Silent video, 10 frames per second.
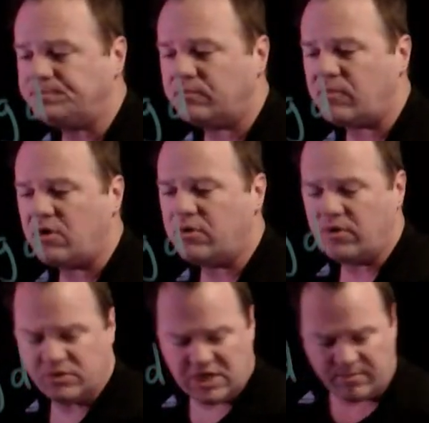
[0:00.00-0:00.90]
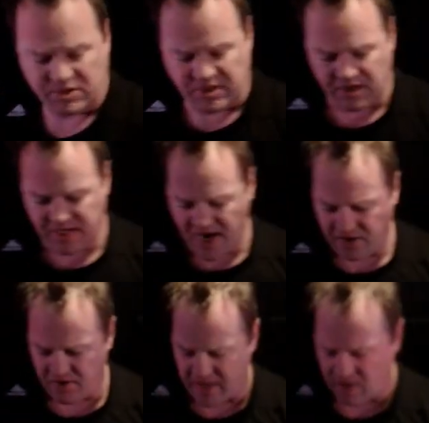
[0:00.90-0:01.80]
throw those numbers in our
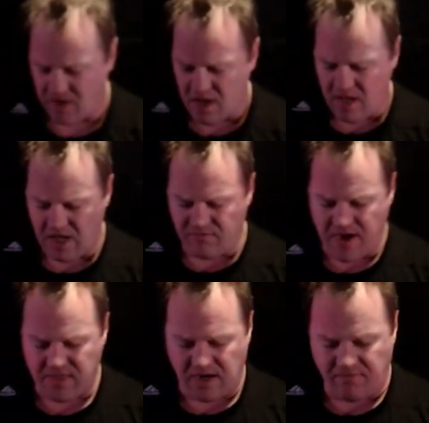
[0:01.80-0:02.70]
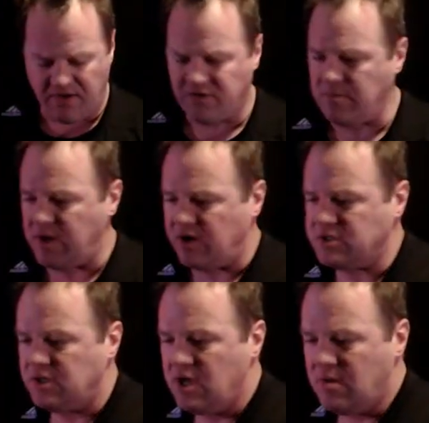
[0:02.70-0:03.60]
calculator, and find that at 50 meters
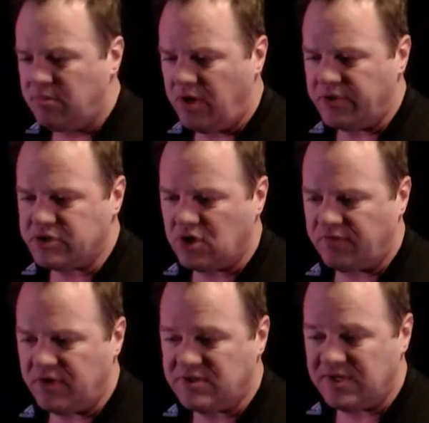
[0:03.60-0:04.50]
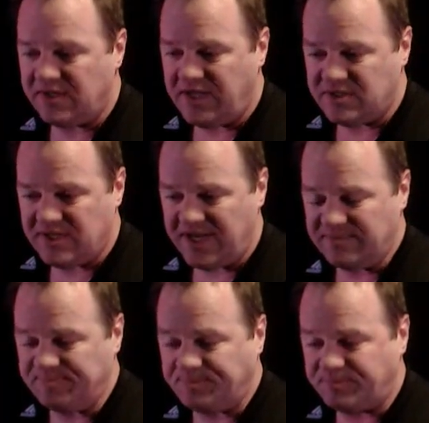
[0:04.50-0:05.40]
below the surface, at least in
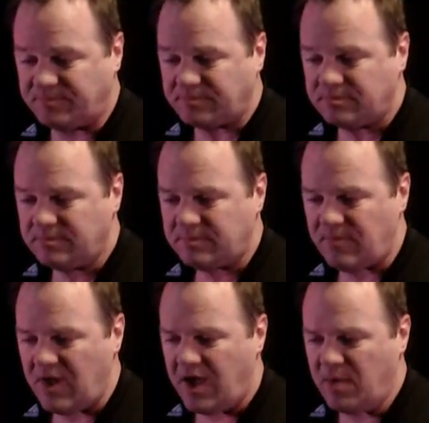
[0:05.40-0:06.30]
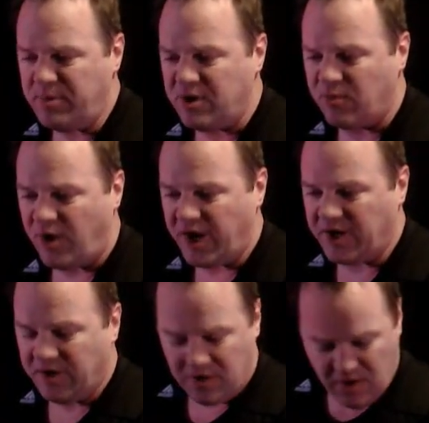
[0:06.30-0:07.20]
pure water,
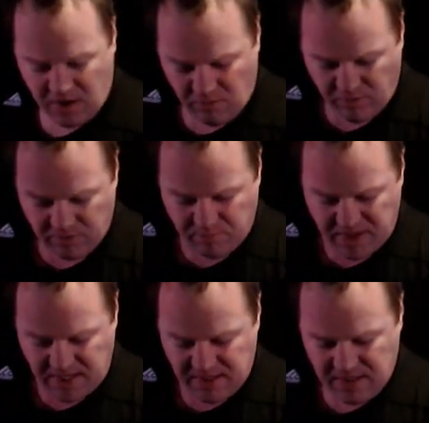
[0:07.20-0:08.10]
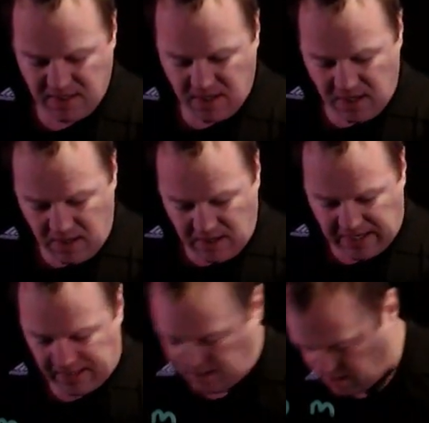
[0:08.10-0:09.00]
would be
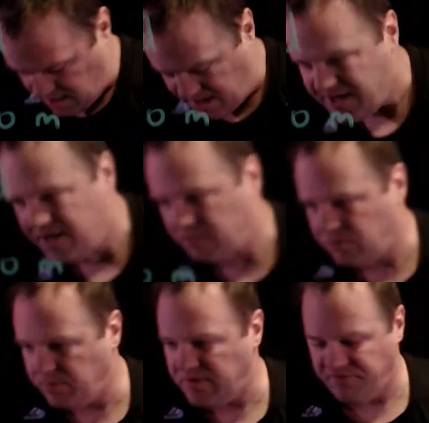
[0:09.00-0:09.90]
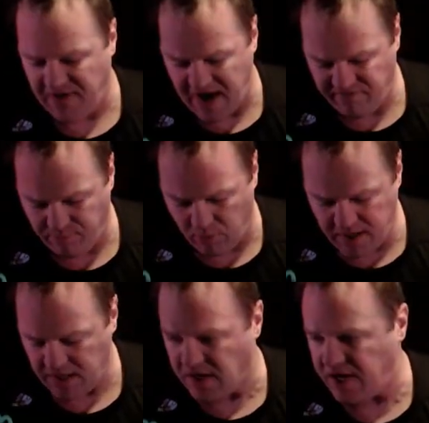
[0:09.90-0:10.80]

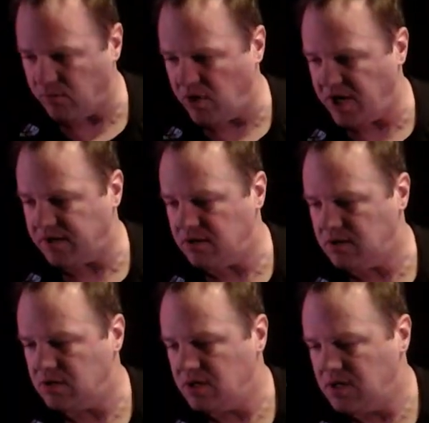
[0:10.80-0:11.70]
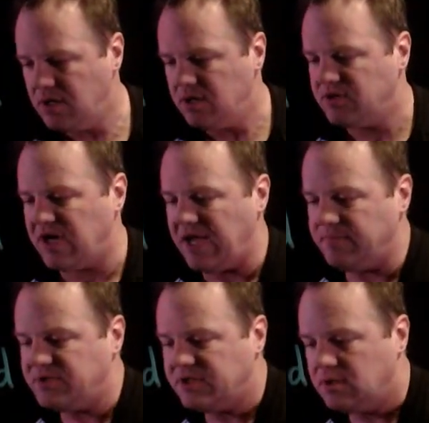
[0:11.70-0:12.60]
5.91
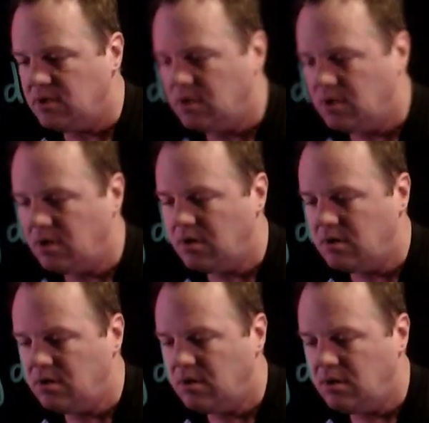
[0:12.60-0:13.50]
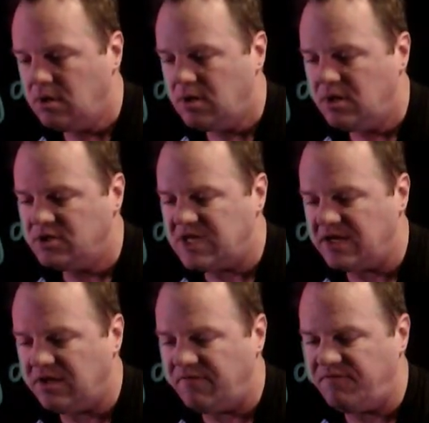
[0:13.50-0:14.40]
times 10 to
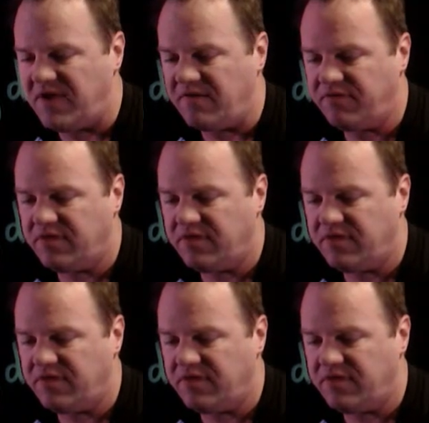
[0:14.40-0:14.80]
the fifth